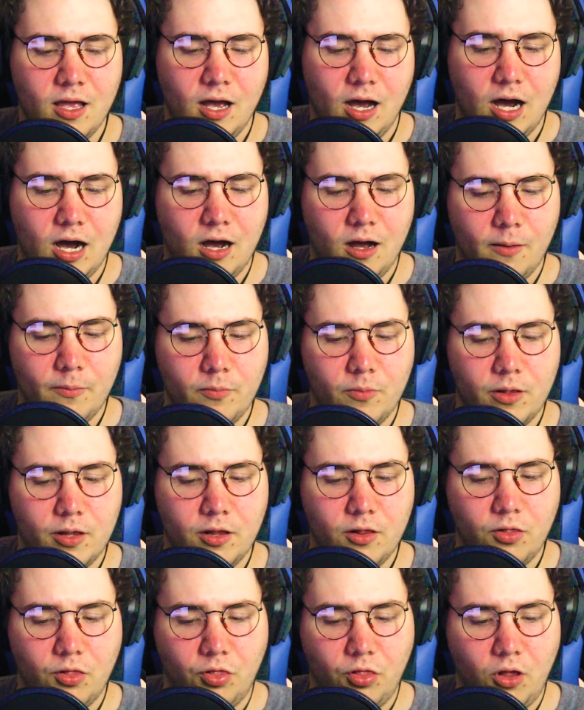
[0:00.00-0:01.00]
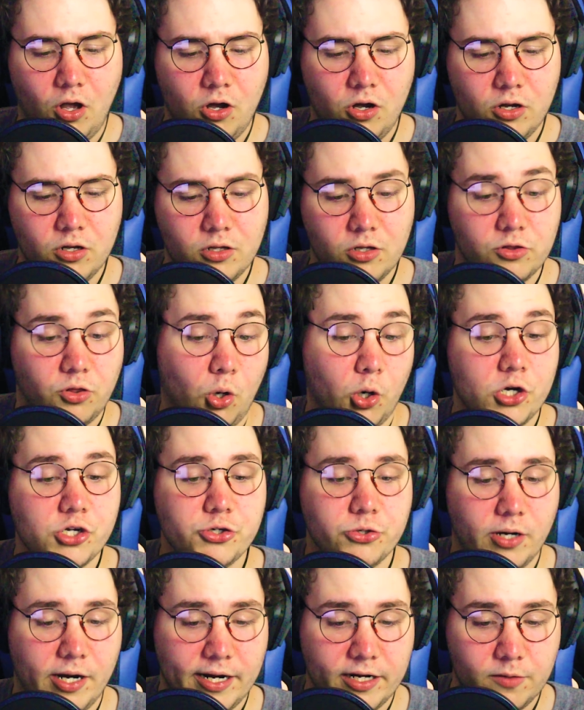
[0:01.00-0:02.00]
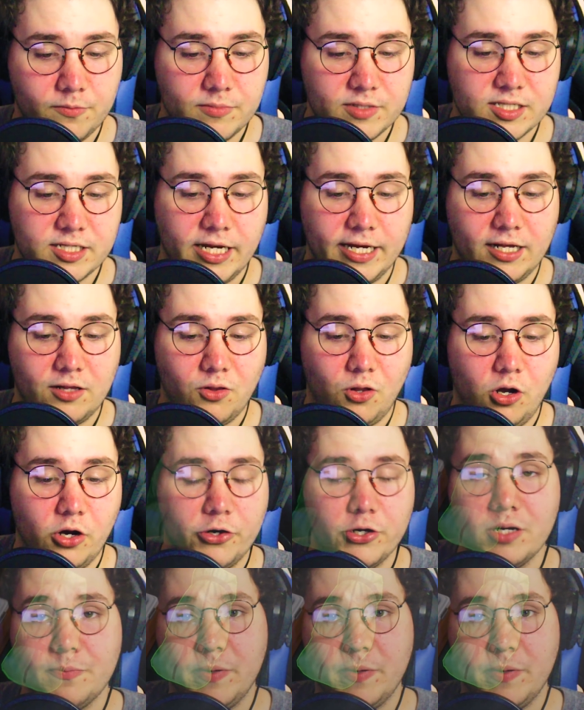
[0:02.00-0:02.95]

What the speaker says: Larger items take longer to